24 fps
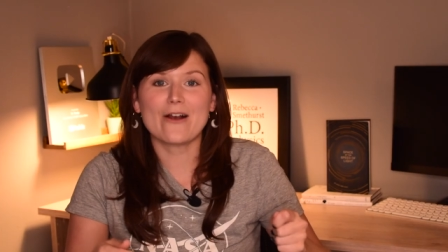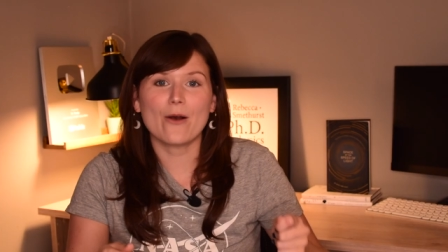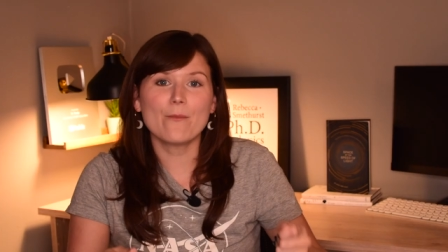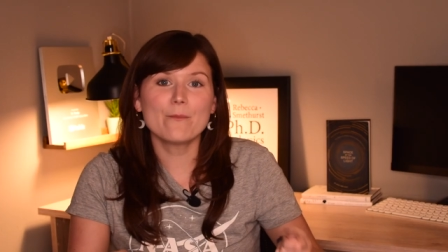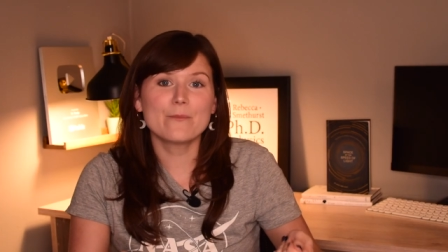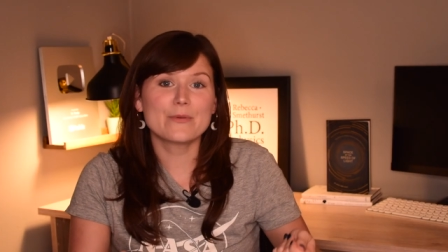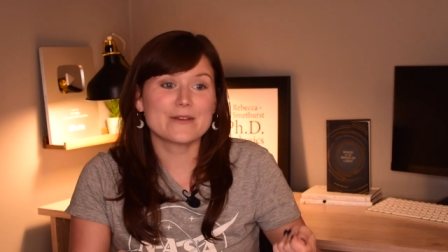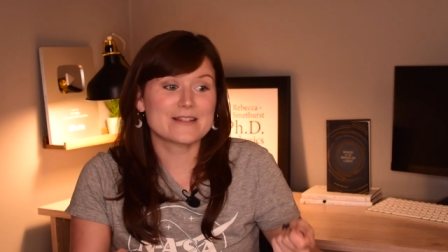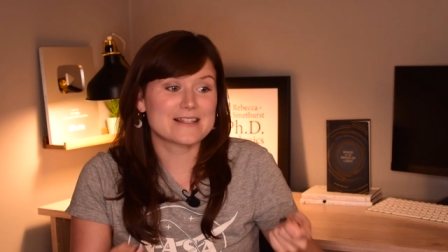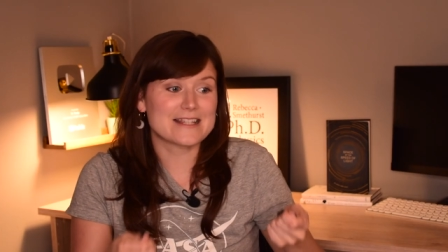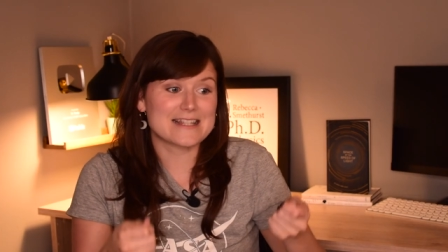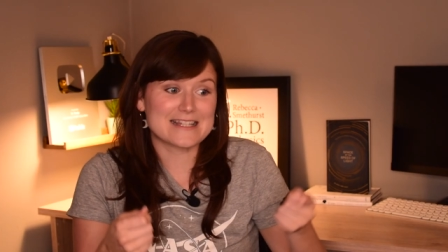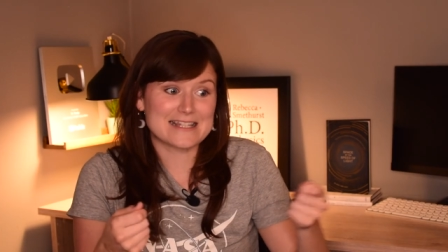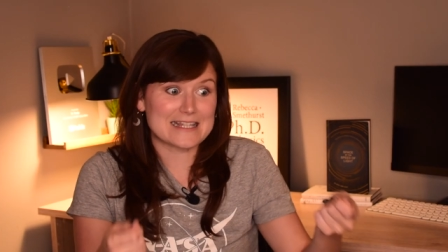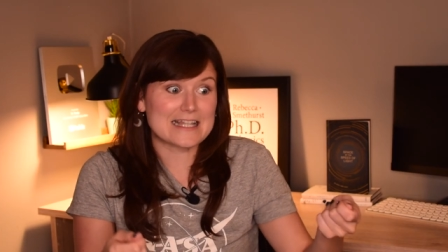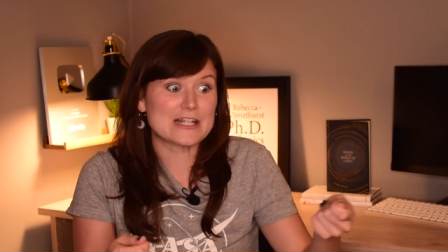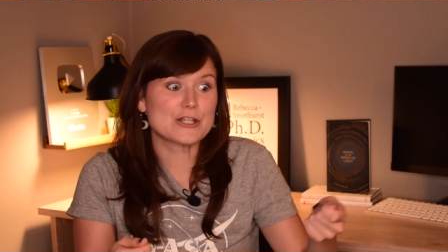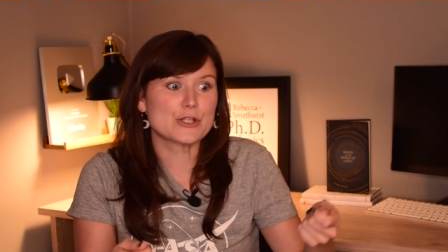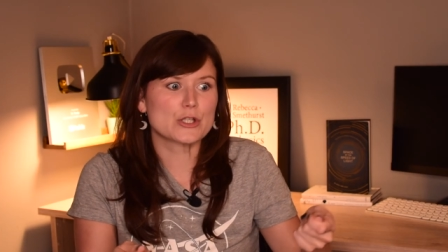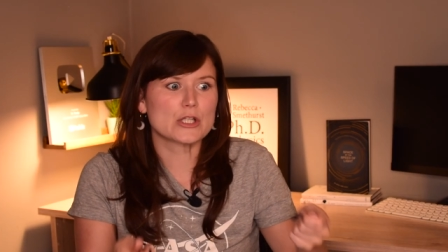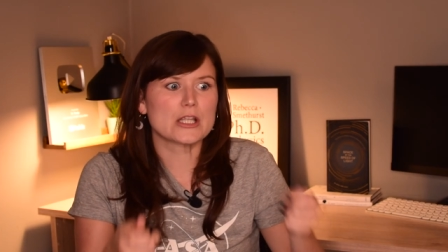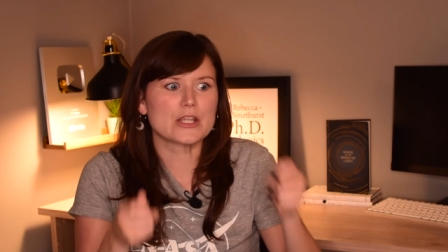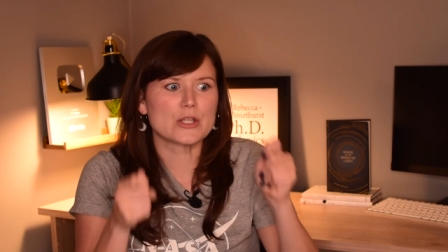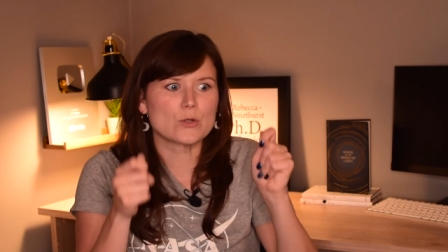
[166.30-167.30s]
compass, it's
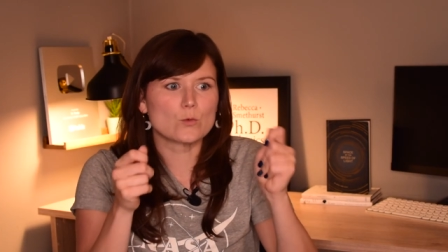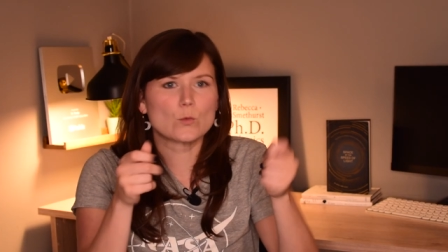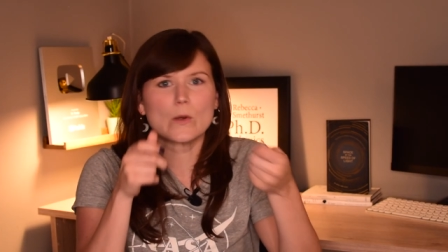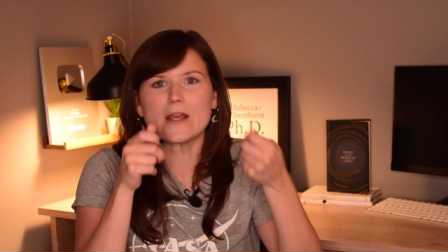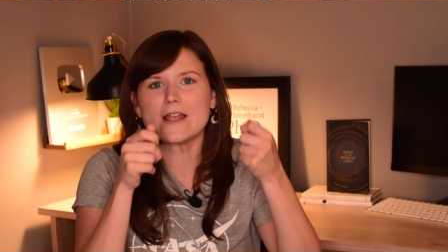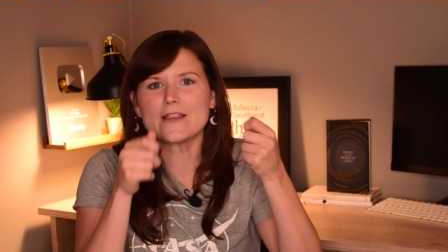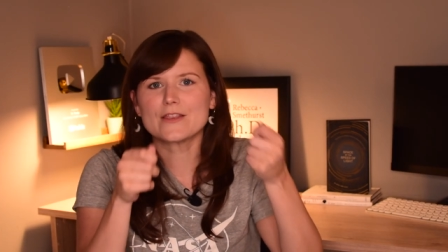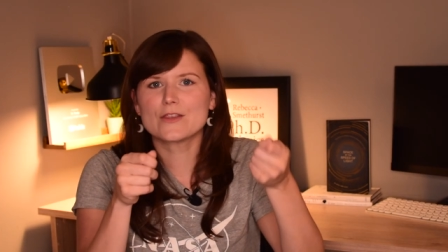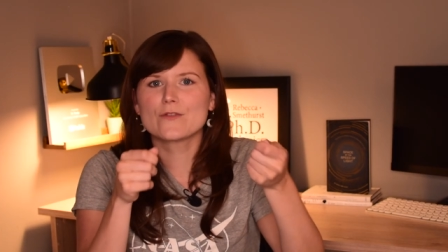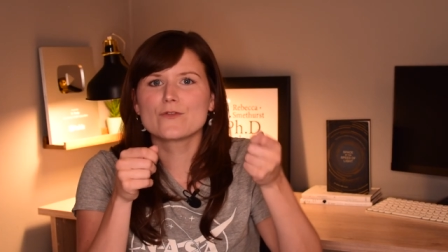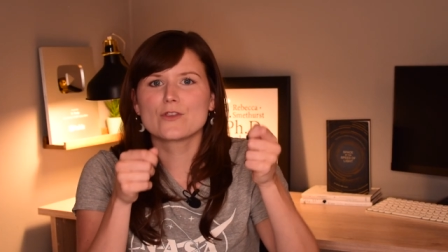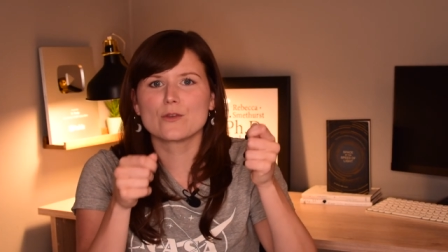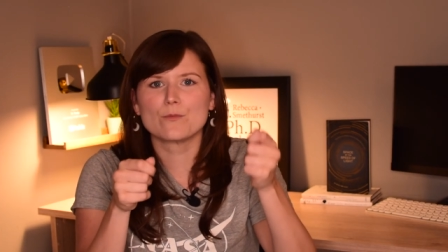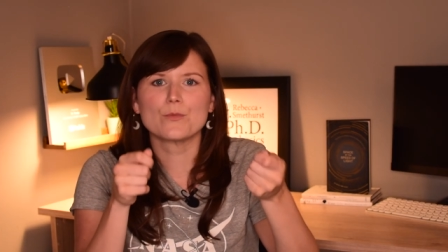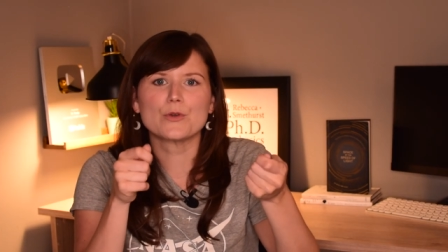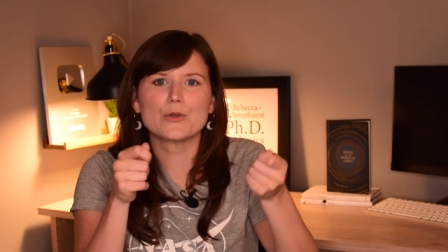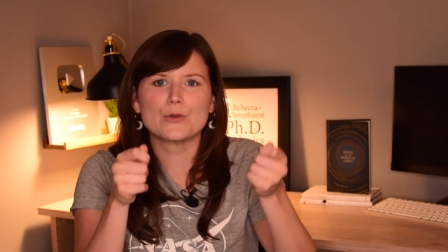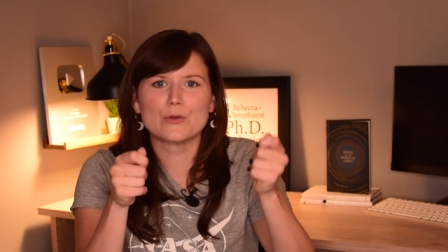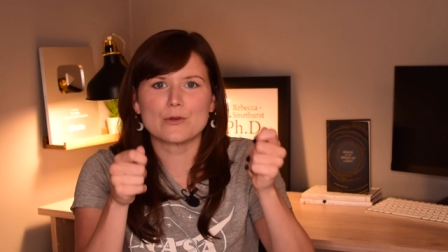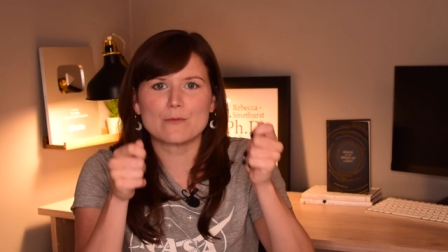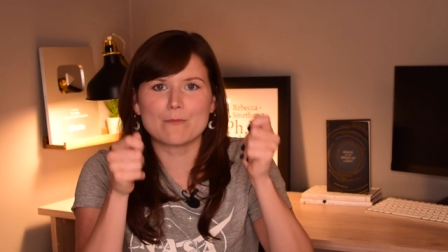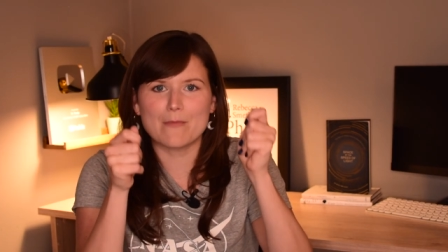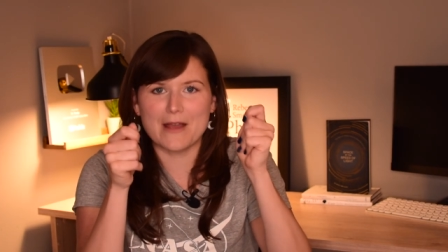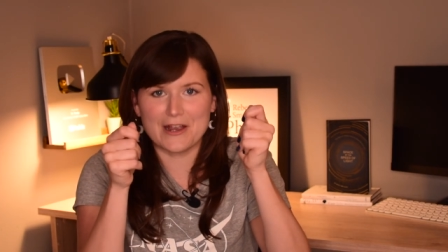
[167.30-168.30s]
literally the width of the
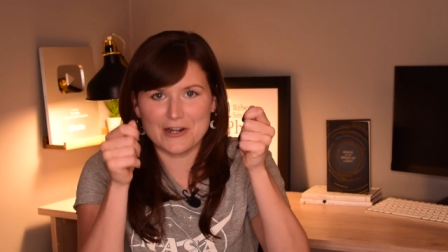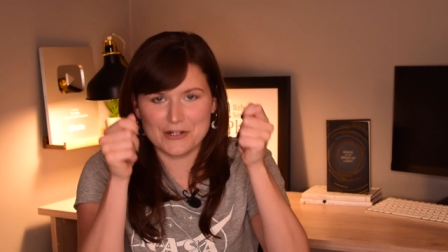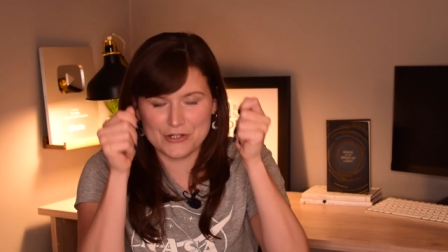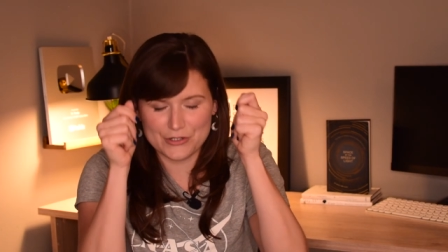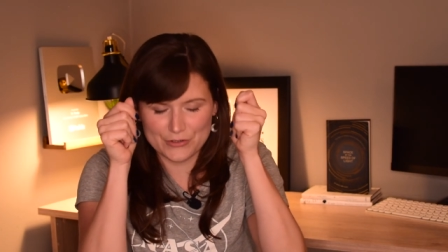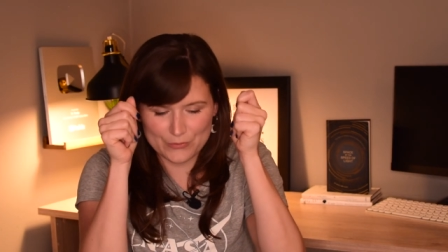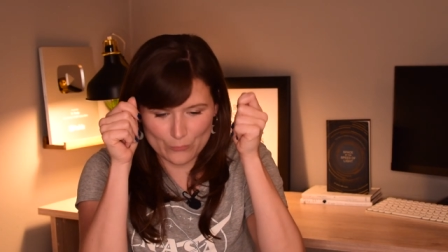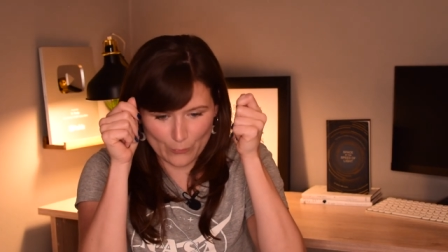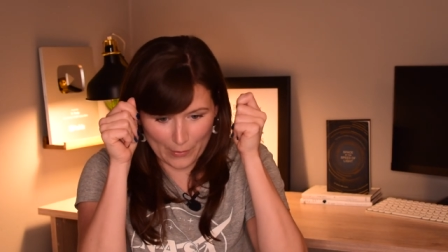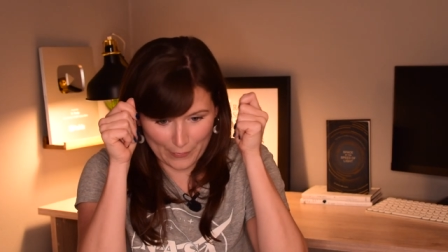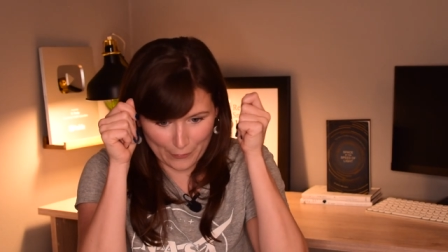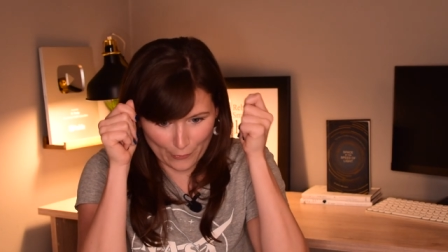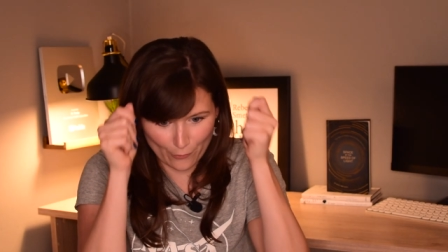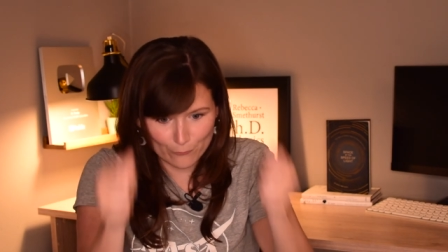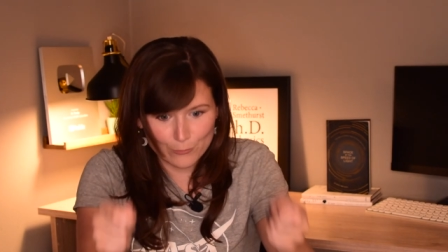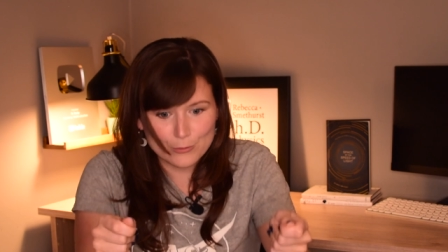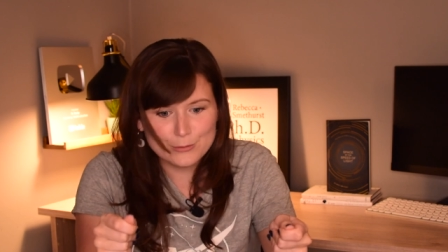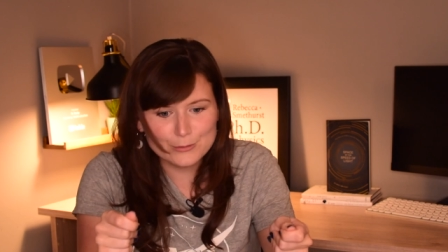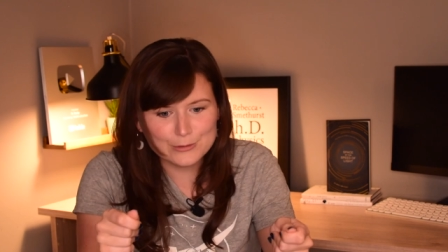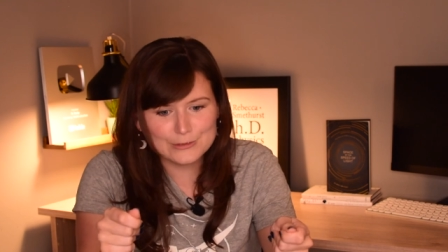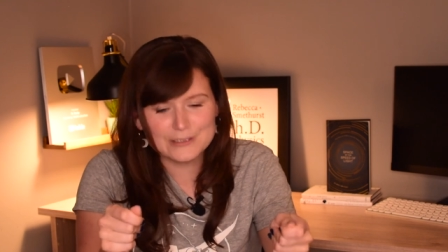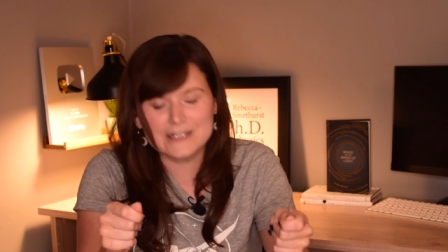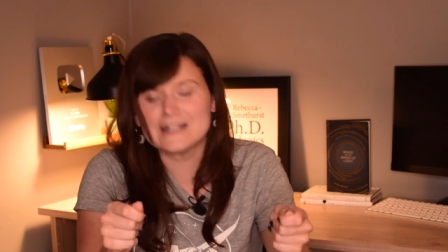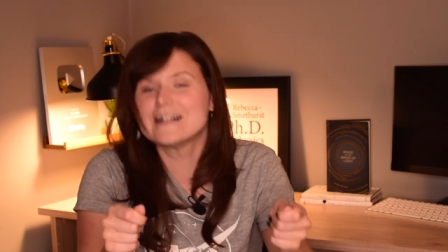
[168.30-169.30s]
moon measured with a
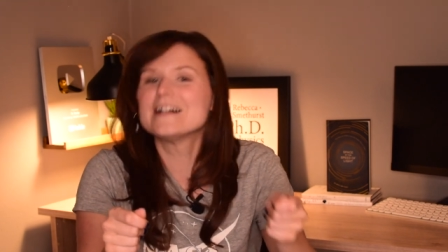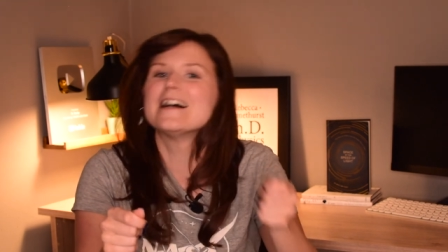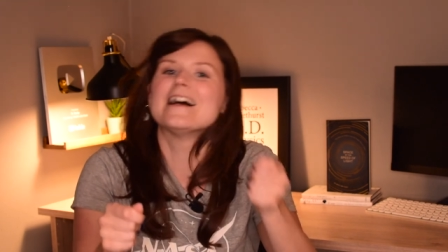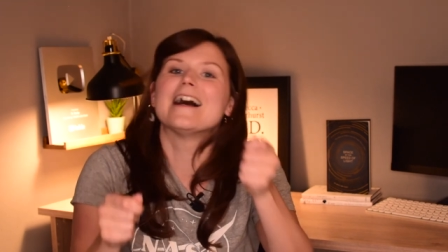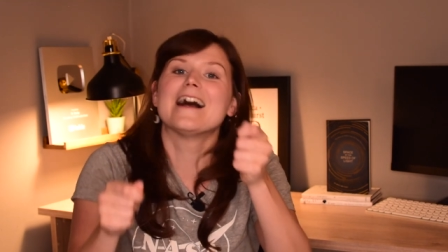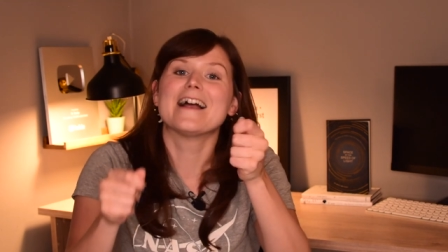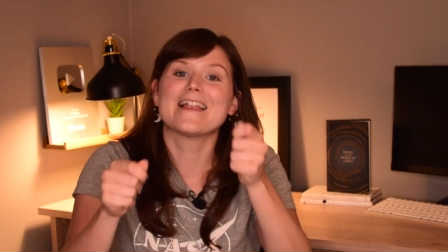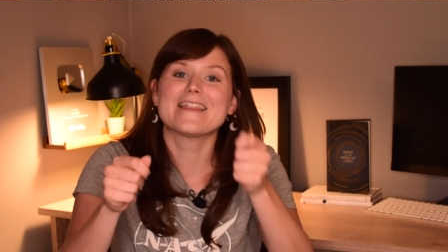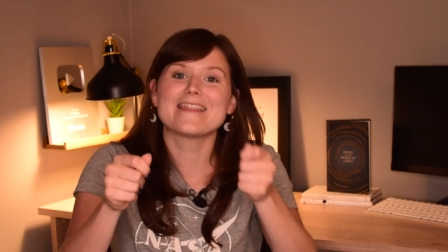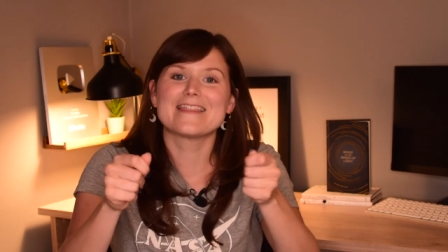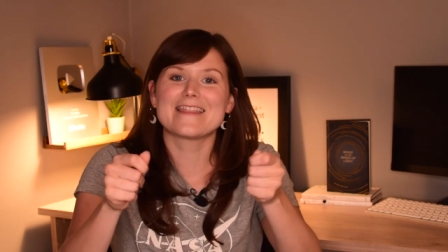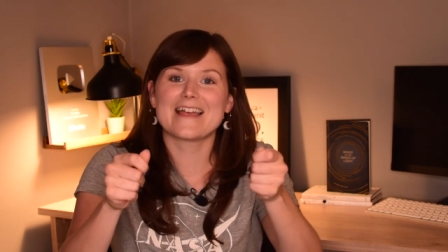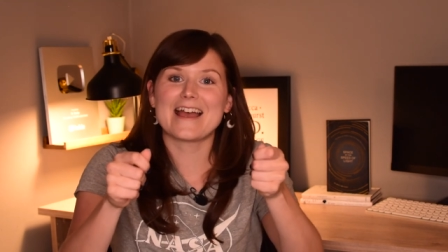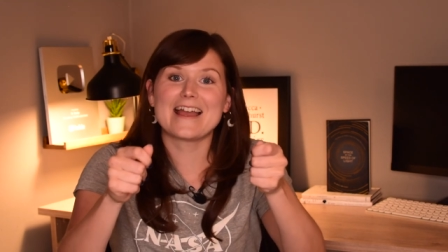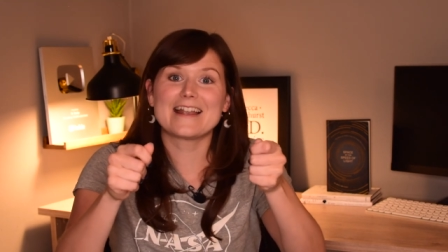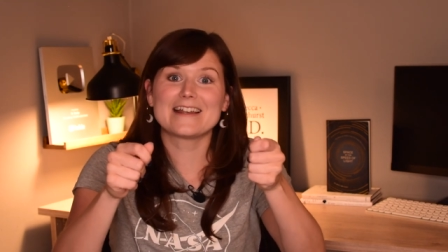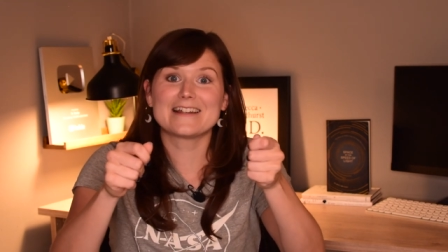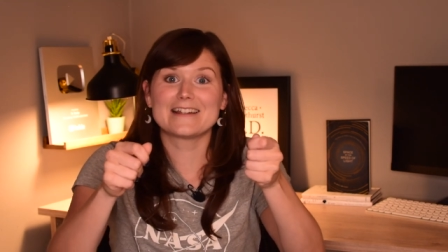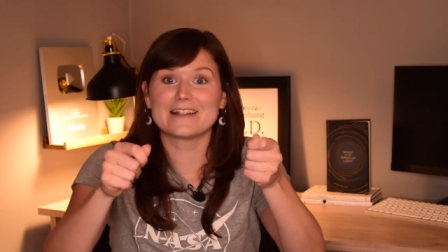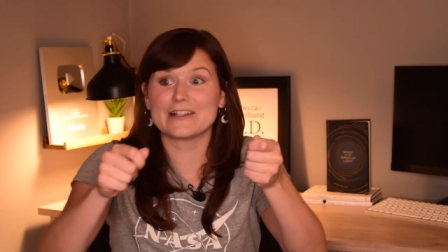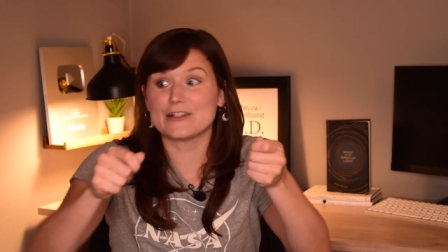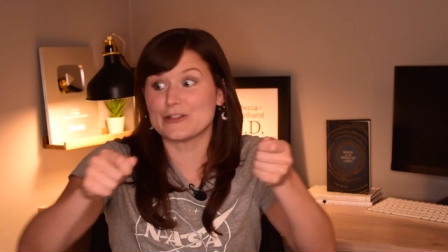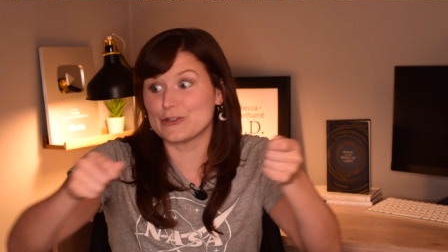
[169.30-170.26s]
ruler and then